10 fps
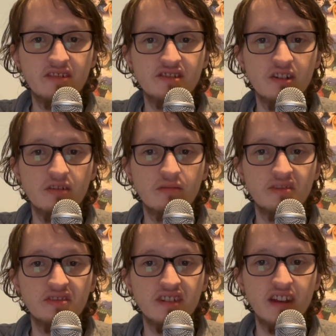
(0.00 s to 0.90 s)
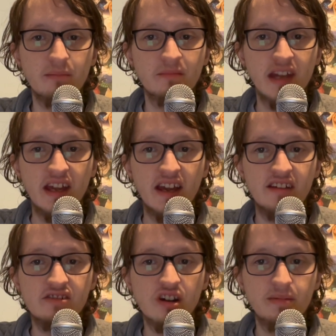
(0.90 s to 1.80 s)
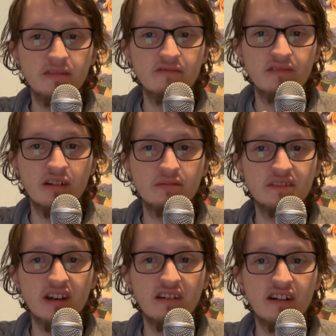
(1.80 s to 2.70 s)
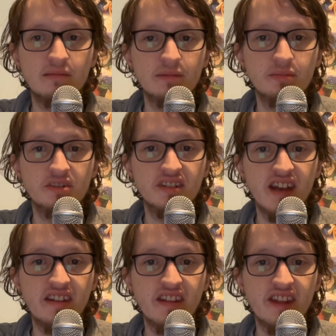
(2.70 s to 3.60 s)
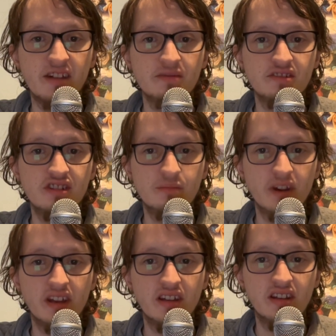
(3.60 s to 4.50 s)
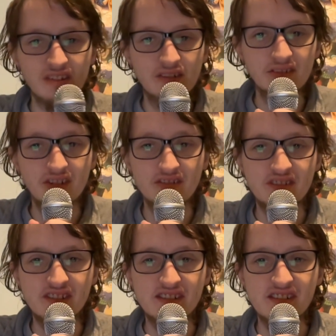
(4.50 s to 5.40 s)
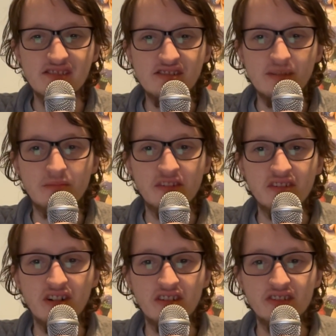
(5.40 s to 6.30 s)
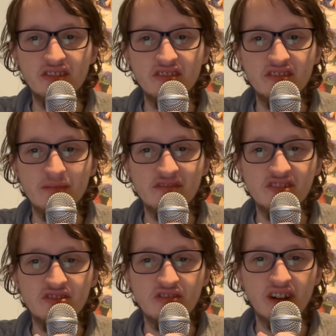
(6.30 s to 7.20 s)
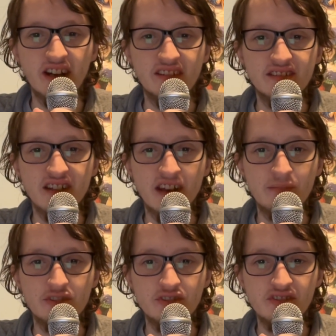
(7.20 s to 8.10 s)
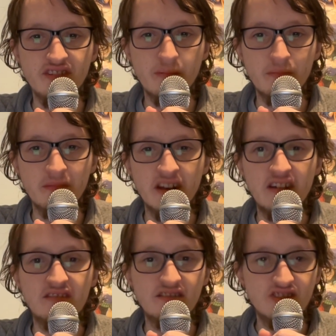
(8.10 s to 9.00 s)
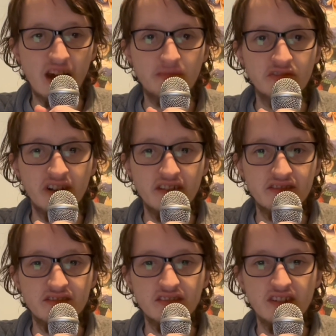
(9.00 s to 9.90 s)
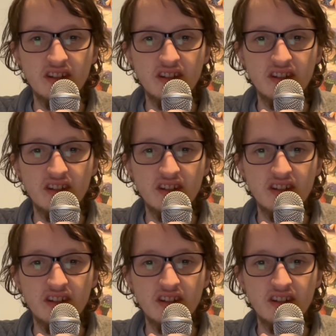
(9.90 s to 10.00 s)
know it wasn't them, and Chopper and Robin are able to put together that it was Jinbei. Gunko sees the ship with Colin and some of the Straw Hats and ambushes them. The chapter ends.